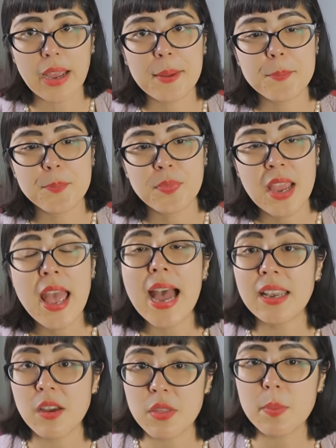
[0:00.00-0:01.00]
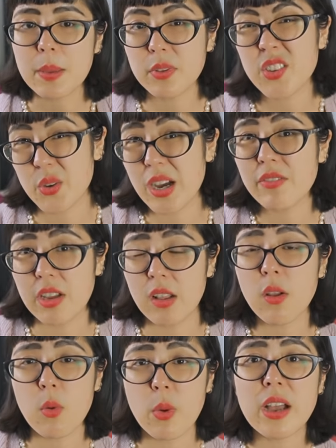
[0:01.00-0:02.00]
okay and other people do have it
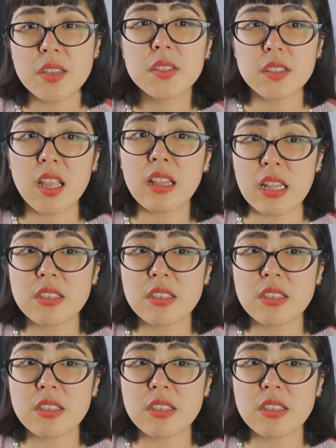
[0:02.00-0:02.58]
a lot worse